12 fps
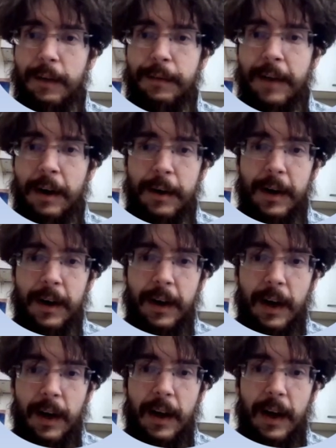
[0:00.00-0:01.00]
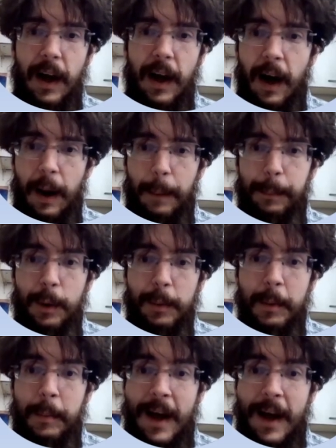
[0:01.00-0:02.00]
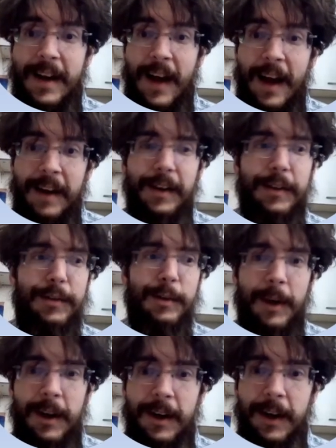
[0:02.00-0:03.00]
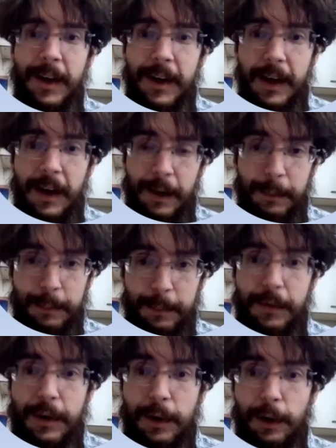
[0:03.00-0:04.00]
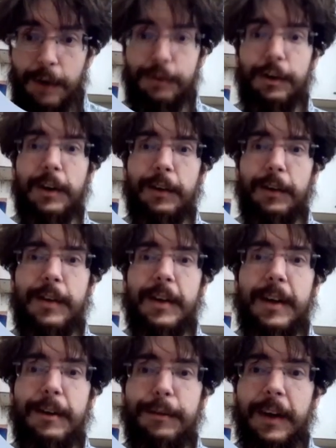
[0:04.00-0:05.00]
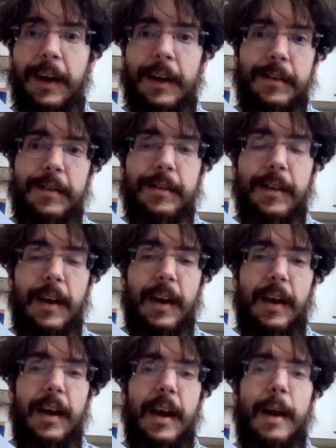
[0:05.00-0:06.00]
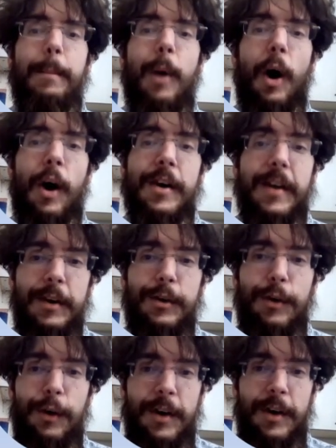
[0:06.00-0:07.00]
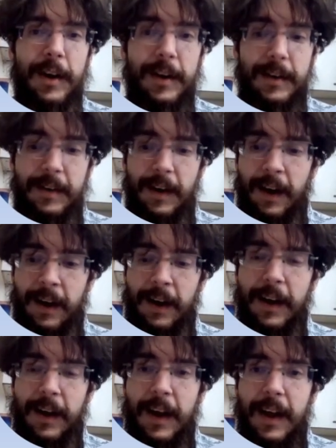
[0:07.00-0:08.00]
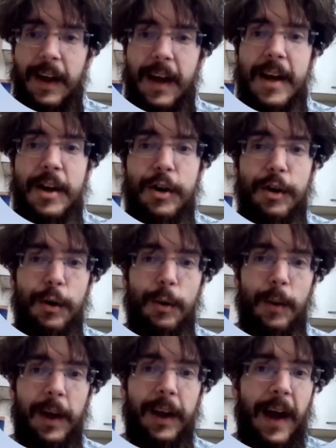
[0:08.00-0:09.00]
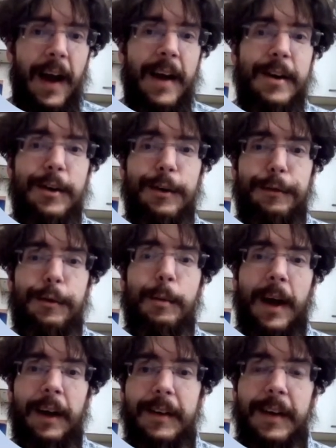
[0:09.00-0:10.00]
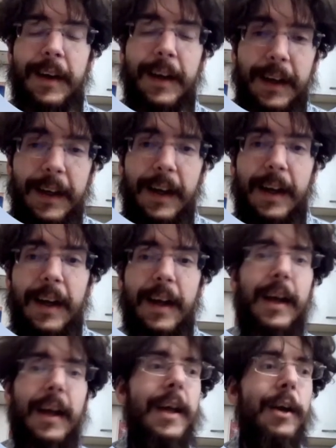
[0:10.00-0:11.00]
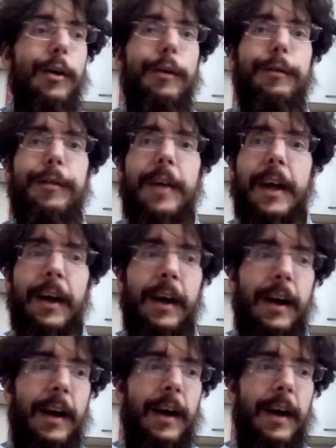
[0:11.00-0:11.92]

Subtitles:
very problematic anti-Semitic theological significance in part, and turned it into a kind of romantic hero figure,